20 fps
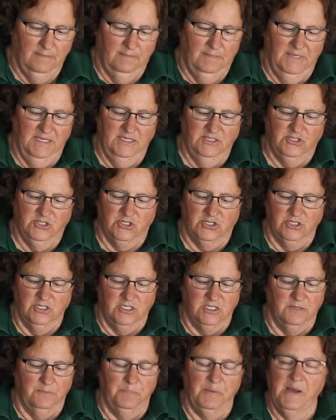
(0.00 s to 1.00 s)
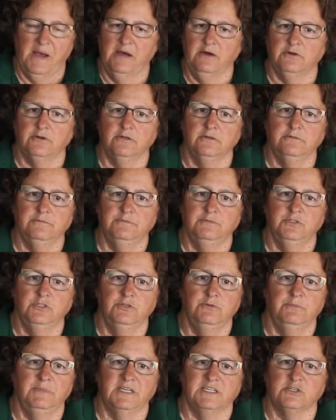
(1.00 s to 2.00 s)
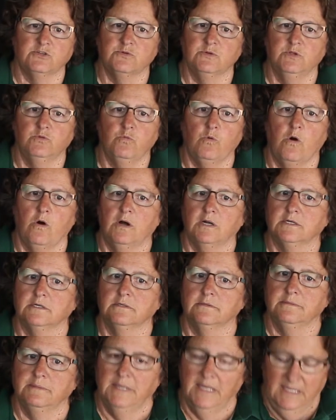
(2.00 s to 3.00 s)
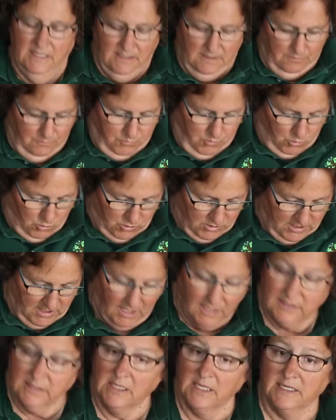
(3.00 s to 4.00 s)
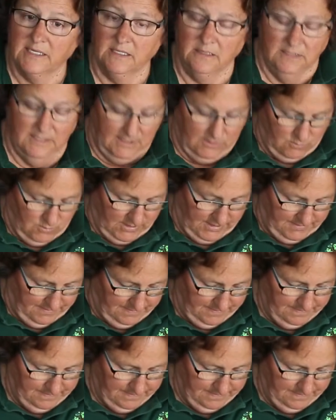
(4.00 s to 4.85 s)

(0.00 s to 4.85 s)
It's just a powder you mix with water and then pour it on like a liquid.